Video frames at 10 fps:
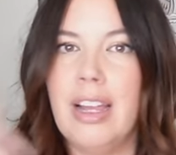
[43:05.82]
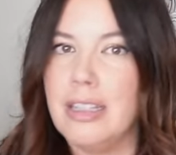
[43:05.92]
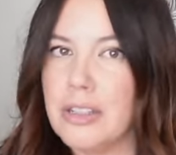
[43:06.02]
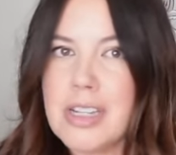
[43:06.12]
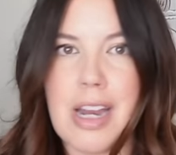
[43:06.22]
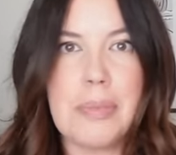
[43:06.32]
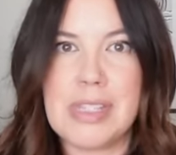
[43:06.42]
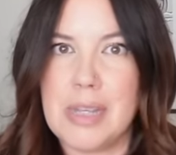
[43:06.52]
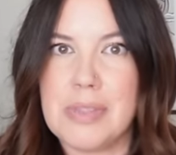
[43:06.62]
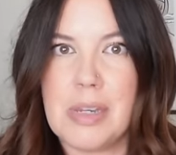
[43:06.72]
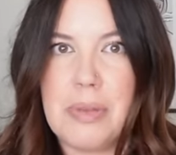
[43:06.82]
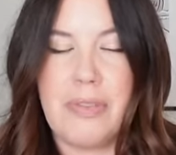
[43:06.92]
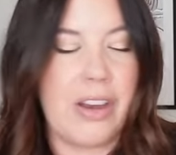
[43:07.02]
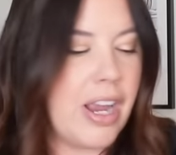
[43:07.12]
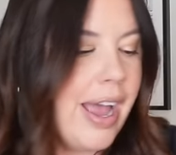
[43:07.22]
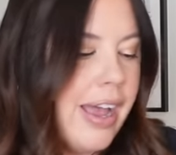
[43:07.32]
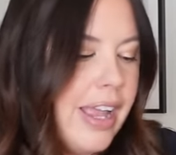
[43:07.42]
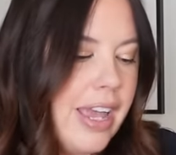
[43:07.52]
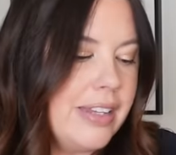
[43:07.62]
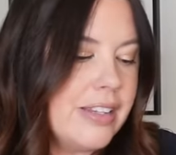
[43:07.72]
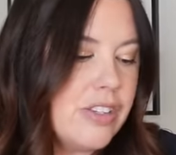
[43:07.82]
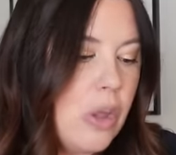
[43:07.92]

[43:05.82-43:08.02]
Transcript: I looked it up. It seems to be very high end.